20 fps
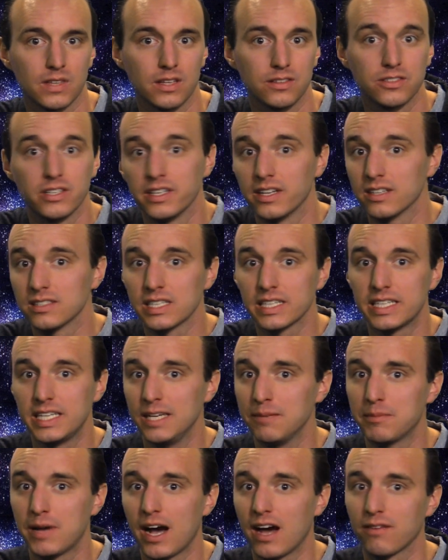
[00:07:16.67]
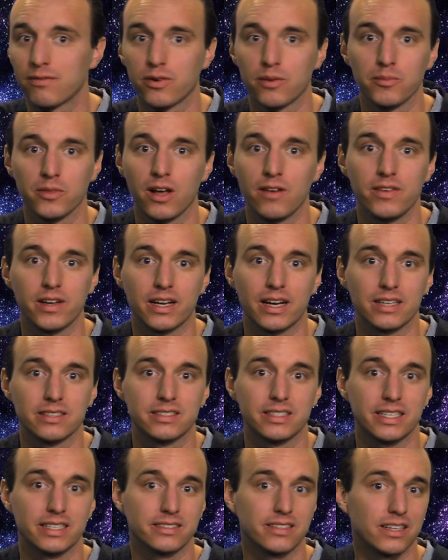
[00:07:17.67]
Sin doesn't keep God from loving us,
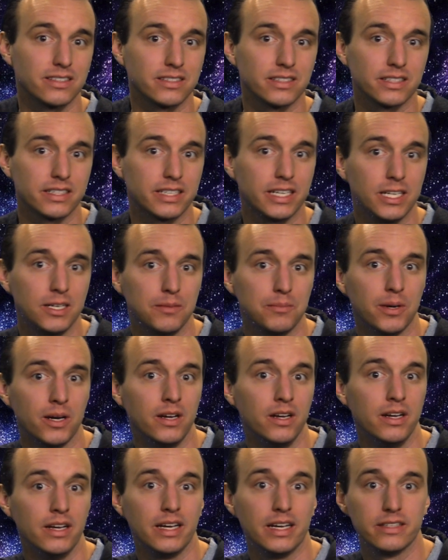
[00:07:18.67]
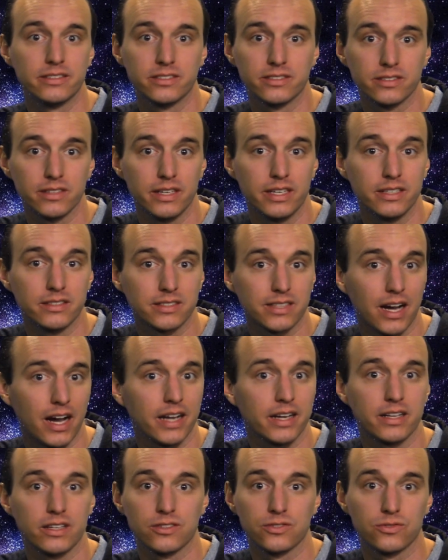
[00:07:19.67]
and it doesn't keep his
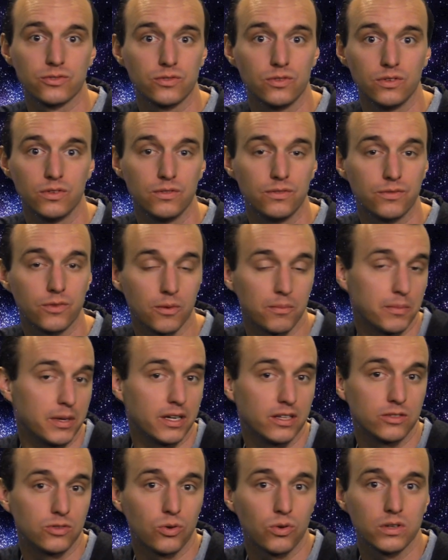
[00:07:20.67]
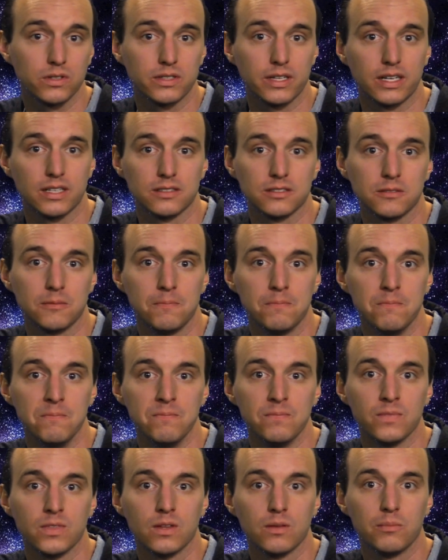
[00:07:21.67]
kindness from being towards us.
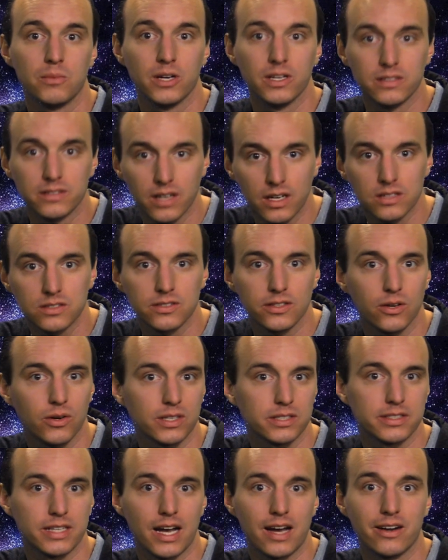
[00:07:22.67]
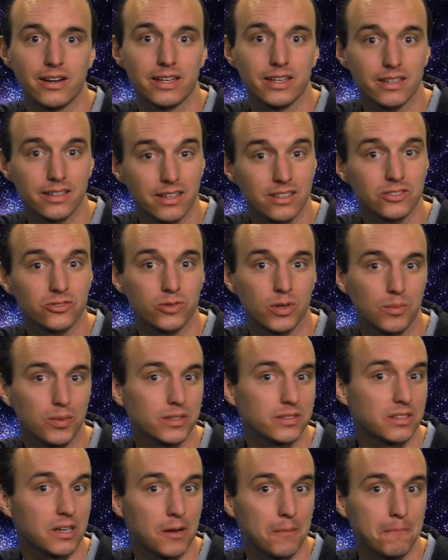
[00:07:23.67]
But it does slow us down, and it does trip
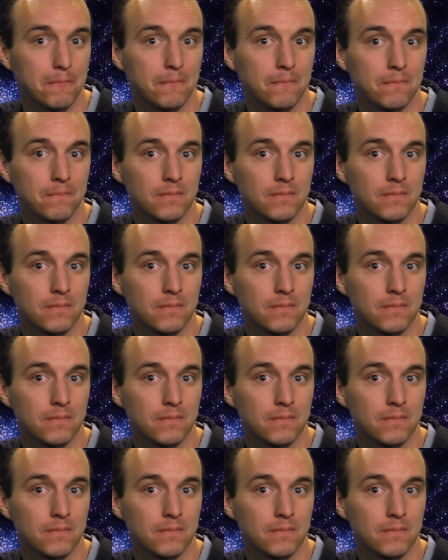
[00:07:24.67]
us up.